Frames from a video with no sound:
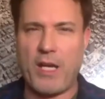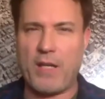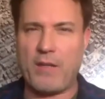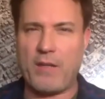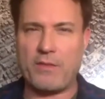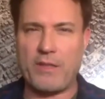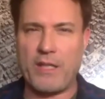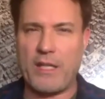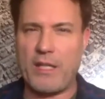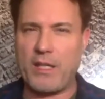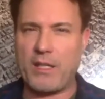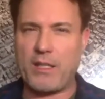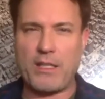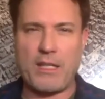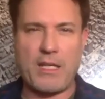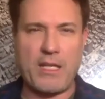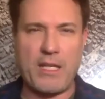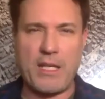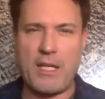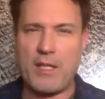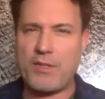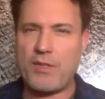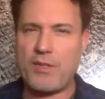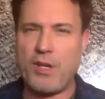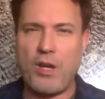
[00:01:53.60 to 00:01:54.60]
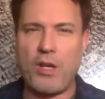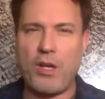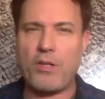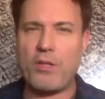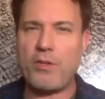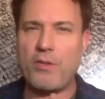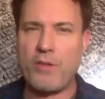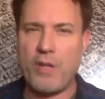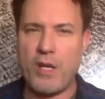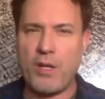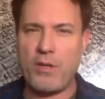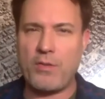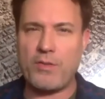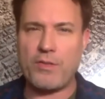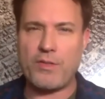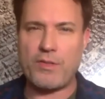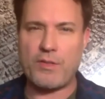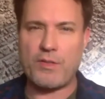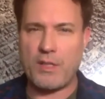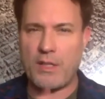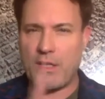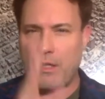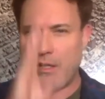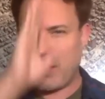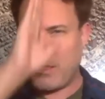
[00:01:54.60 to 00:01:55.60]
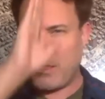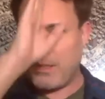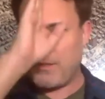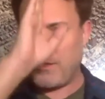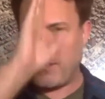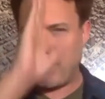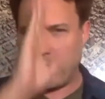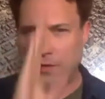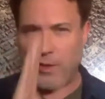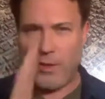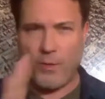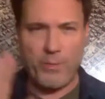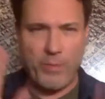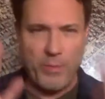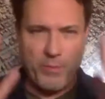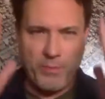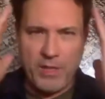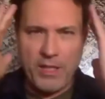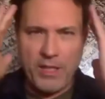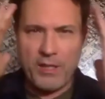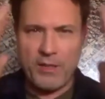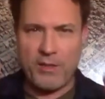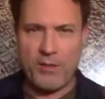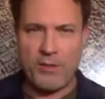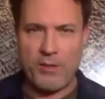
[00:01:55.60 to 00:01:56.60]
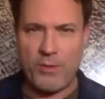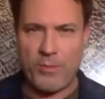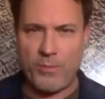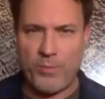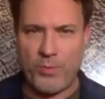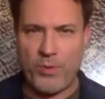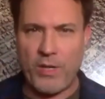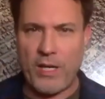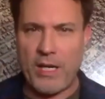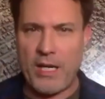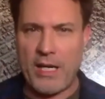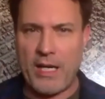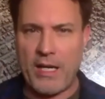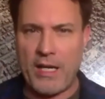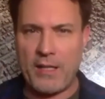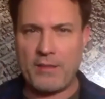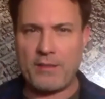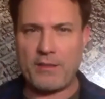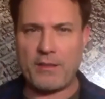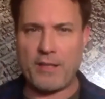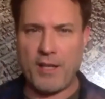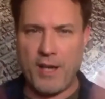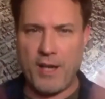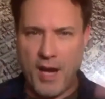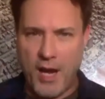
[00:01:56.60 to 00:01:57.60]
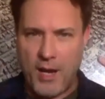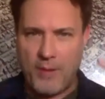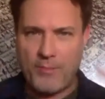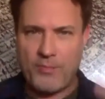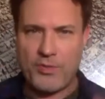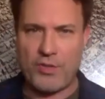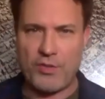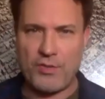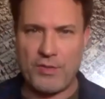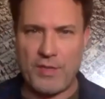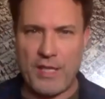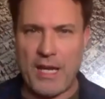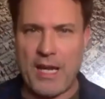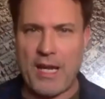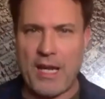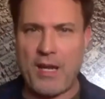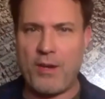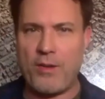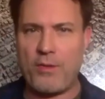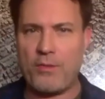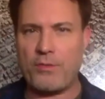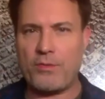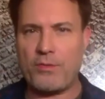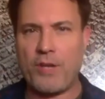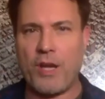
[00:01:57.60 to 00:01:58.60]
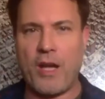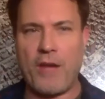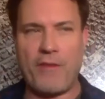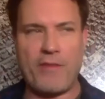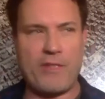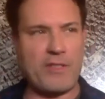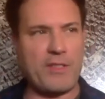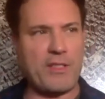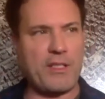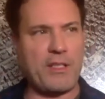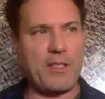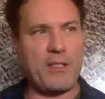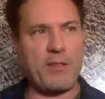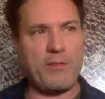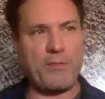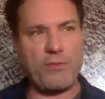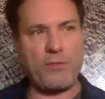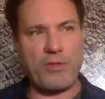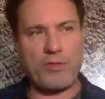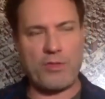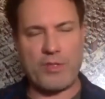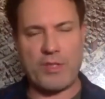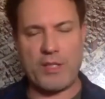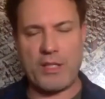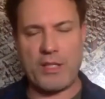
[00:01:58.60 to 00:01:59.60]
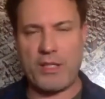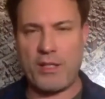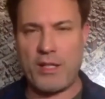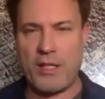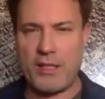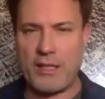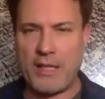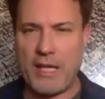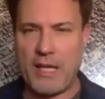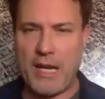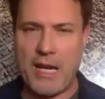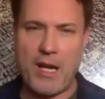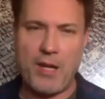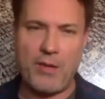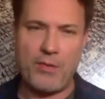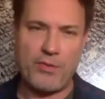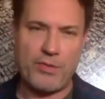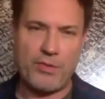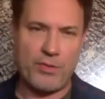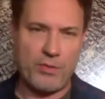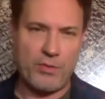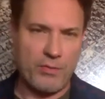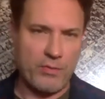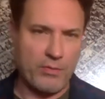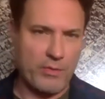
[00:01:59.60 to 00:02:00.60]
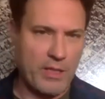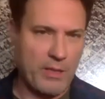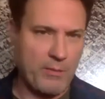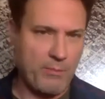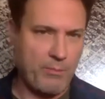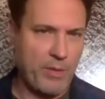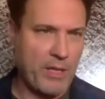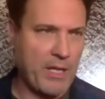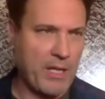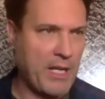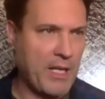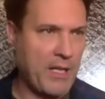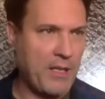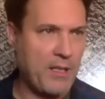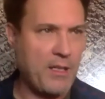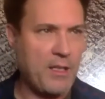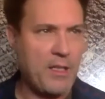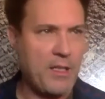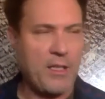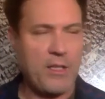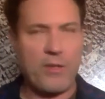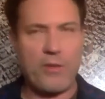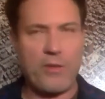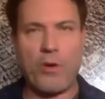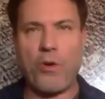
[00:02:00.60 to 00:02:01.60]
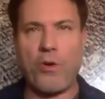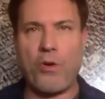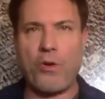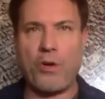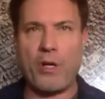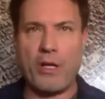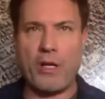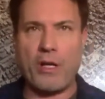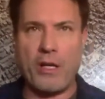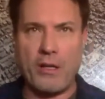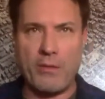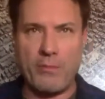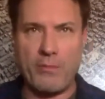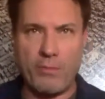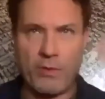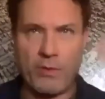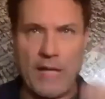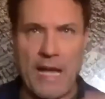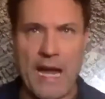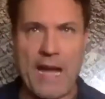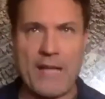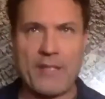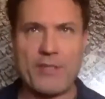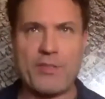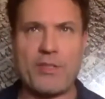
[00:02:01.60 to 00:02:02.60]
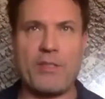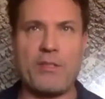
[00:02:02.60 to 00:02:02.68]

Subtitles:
of like, it hits all your notes, the dopamine in your brain calms you down. Obviously, you're sitting on the couch or in bed, you're already relaxing